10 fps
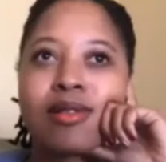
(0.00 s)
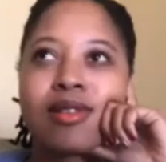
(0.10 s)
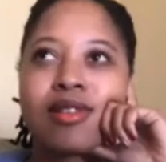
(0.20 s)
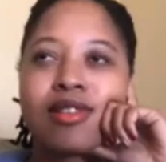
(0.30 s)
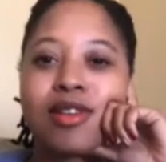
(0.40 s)

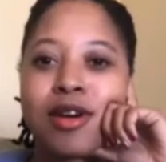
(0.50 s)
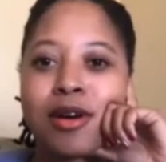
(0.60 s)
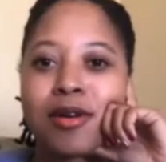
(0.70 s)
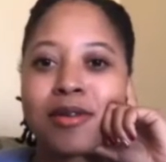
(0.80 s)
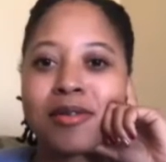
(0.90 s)

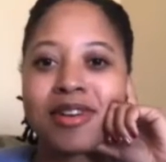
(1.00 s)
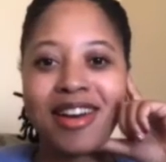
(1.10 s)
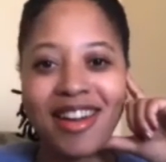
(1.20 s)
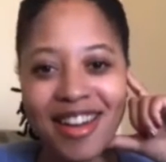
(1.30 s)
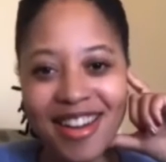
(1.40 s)
no.
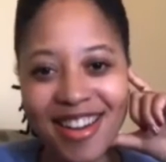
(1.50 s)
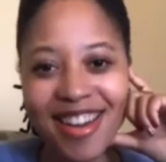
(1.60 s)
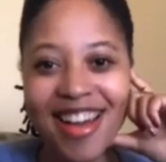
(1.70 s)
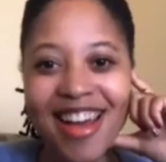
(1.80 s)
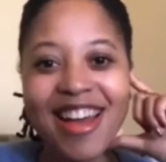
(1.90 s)

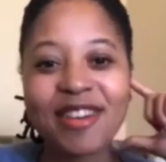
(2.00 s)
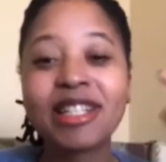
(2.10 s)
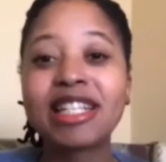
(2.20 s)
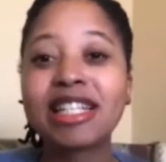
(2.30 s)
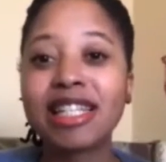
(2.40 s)

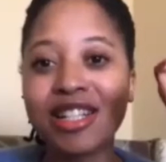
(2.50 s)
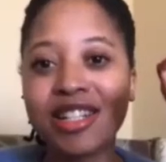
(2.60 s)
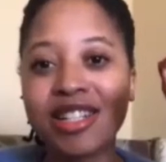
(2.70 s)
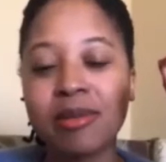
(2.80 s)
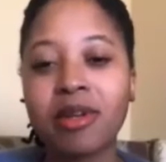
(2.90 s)
Which is
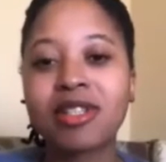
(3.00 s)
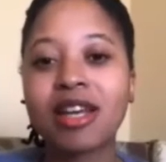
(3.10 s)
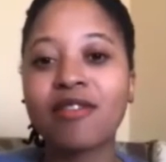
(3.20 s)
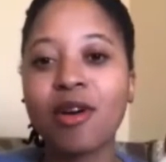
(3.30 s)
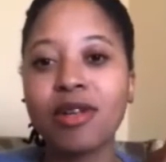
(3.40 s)
interesting because
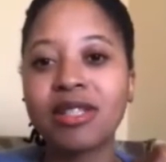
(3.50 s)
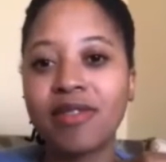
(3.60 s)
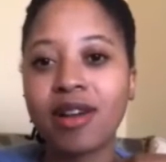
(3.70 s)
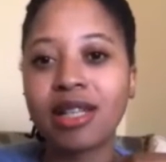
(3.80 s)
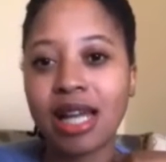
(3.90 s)
I've always
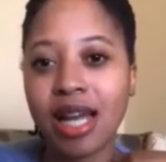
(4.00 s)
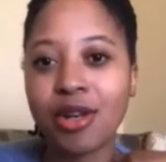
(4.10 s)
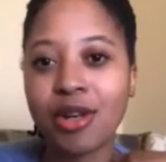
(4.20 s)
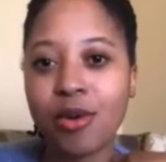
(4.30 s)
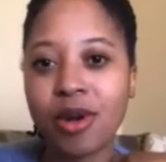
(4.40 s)
felt like I
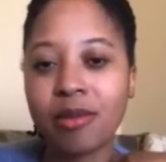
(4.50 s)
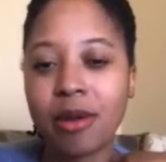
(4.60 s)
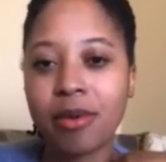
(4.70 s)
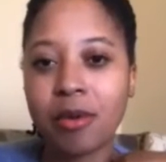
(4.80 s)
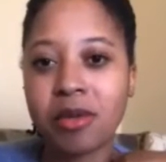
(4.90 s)
know what my
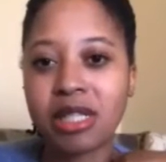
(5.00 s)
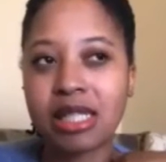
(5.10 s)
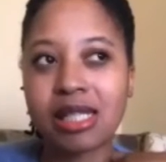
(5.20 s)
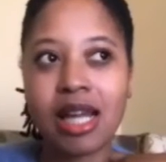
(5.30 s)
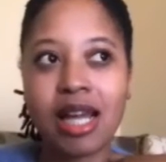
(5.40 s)
purpose
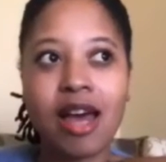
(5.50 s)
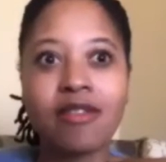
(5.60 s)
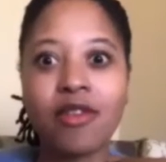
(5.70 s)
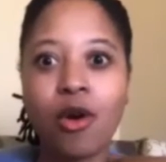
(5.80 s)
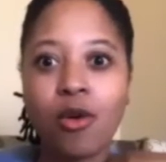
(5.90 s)
is. Like
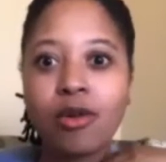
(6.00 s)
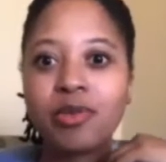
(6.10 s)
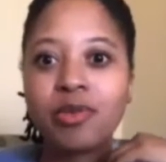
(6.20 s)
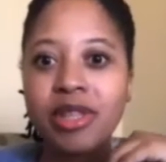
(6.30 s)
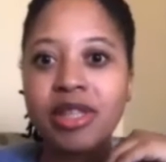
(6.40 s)
I've always
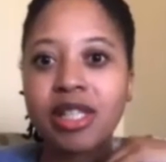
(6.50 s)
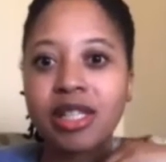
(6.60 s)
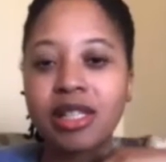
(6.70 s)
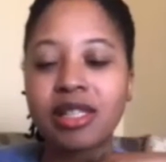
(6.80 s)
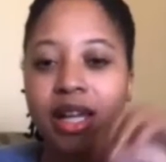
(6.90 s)
been
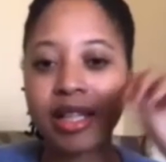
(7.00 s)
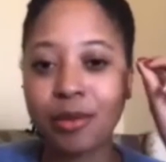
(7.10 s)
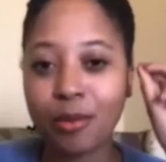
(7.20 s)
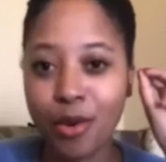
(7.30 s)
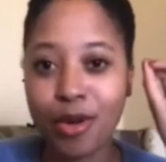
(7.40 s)

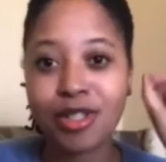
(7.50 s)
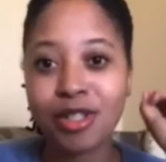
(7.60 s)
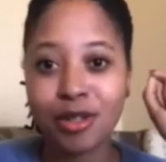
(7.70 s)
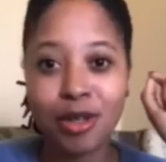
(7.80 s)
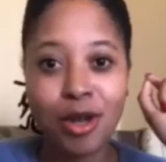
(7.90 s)
the
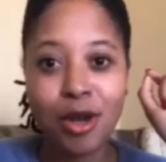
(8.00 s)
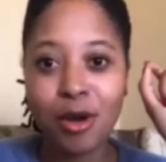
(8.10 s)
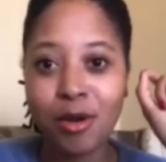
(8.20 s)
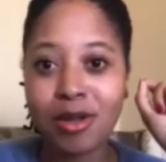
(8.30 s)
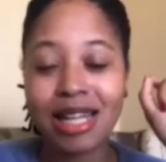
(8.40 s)
person
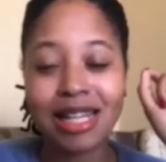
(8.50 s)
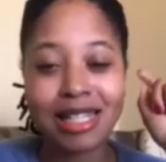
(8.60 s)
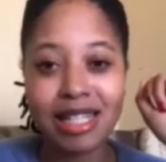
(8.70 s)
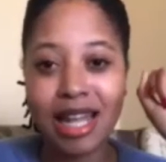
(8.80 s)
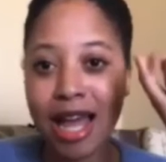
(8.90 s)
who is like,
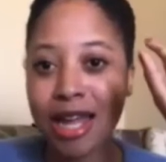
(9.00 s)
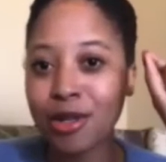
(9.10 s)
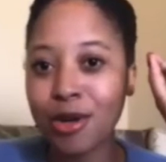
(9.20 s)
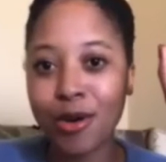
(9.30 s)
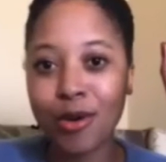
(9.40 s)
listen, I
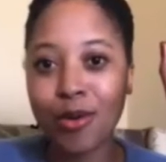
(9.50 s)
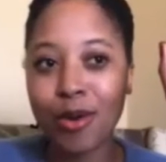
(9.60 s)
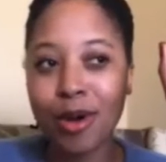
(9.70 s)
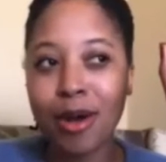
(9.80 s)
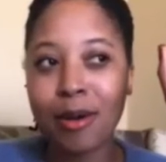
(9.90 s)

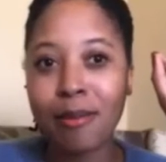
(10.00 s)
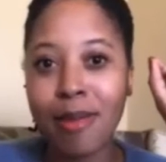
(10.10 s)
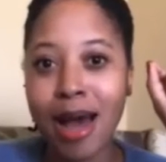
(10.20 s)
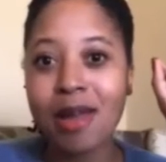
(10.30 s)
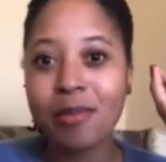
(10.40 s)
know
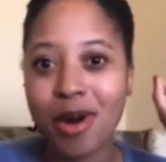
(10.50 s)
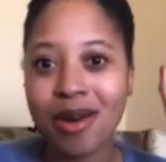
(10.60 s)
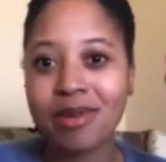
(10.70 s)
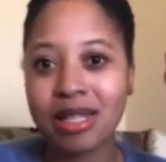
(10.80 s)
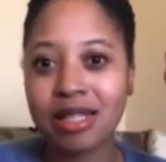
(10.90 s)
my
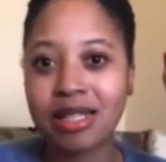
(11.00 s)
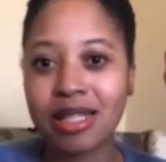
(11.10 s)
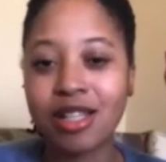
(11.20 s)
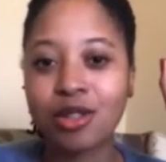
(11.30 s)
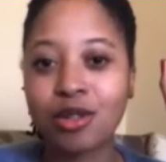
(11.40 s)
purpose is to do